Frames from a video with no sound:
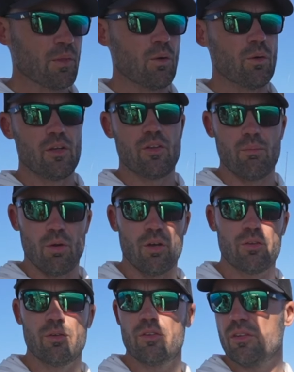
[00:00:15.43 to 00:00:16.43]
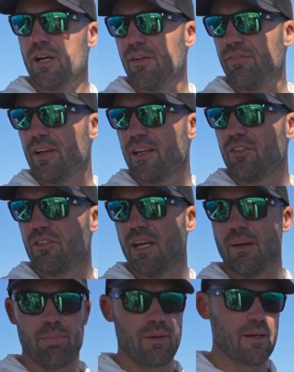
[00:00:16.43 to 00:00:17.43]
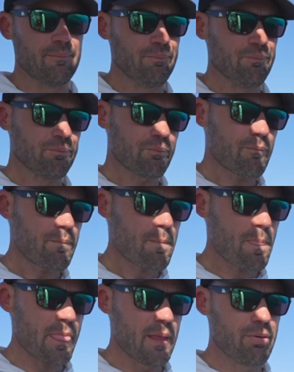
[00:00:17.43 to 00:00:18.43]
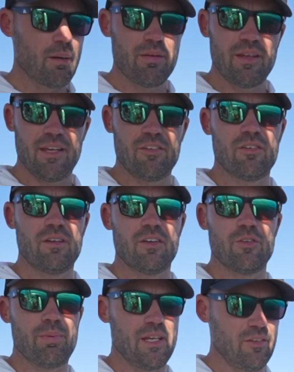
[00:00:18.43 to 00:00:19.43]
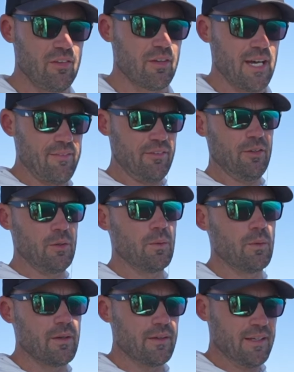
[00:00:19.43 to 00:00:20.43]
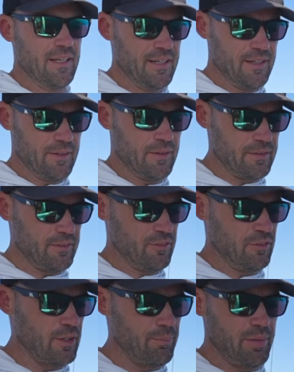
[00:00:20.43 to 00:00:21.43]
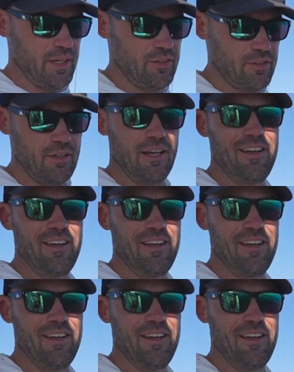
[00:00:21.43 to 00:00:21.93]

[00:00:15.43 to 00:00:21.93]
all your demersal stuff like your snapper. There probably isn't a species I haven't caught on slow pitch.